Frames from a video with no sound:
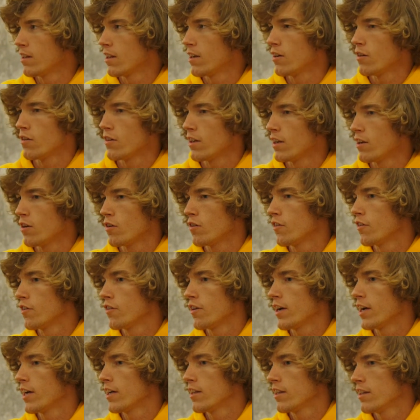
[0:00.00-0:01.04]
They're
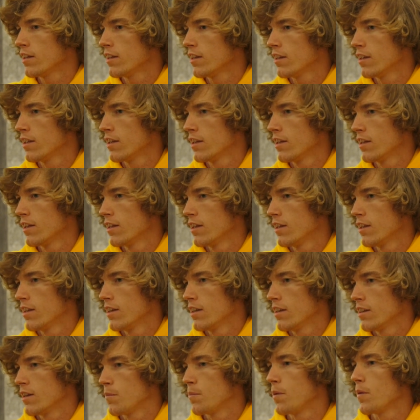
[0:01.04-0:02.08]
not,
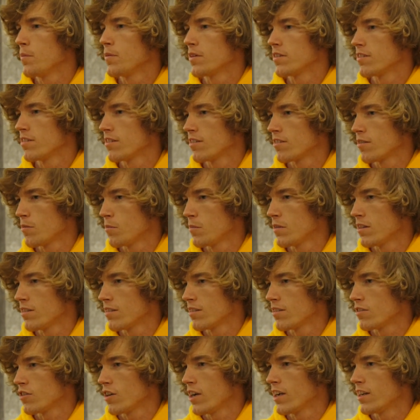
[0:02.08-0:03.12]
the public system
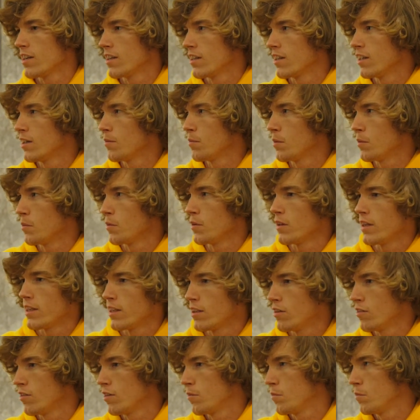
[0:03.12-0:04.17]
isn't trying to get people like
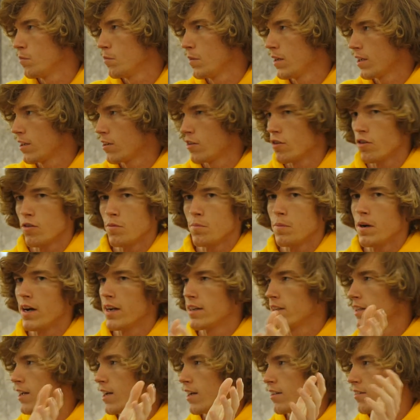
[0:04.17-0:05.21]
you to make your own
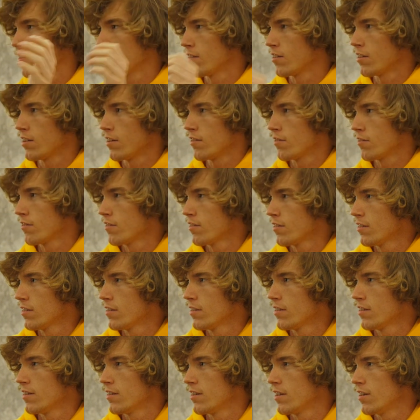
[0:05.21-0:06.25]
podcasts and stuff.
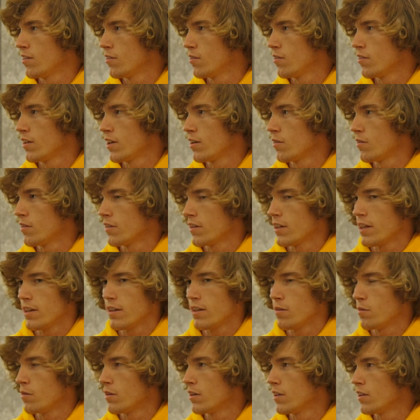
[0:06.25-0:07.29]
They don't want that.
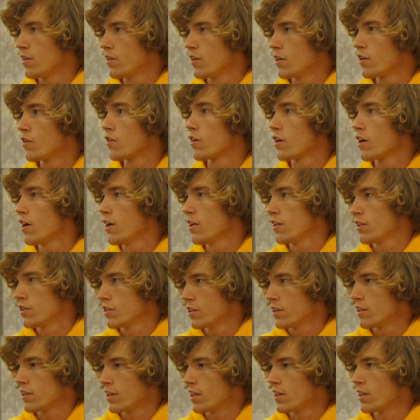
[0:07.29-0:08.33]
They want you to go to college
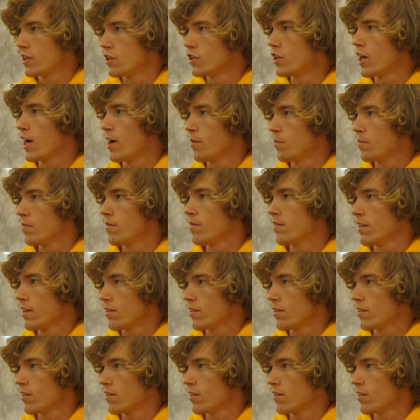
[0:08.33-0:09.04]
and then get a job.